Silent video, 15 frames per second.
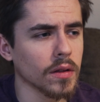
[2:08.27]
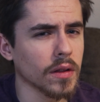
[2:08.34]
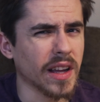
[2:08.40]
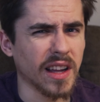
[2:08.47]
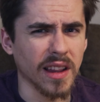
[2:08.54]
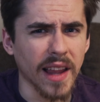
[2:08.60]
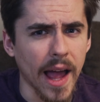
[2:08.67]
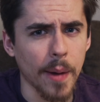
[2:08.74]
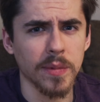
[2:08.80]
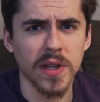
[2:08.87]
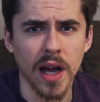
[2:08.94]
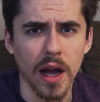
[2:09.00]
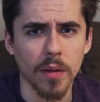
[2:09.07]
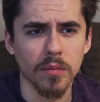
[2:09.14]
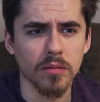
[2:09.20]
Like a
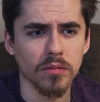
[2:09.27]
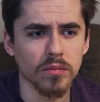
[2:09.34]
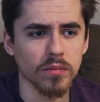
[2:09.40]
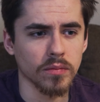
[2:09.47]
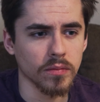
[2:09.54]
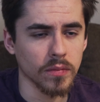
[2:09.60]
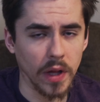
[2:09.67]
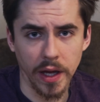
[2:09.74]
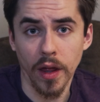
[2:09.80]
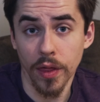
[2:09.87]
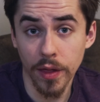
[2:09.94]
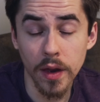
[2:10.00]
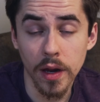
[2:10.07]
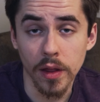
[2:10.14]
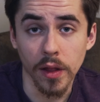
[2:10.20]
laptop, like a
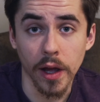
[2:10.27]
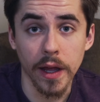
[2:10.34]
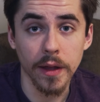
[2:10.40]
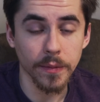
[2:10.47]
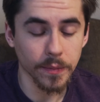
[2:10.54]
thin and light.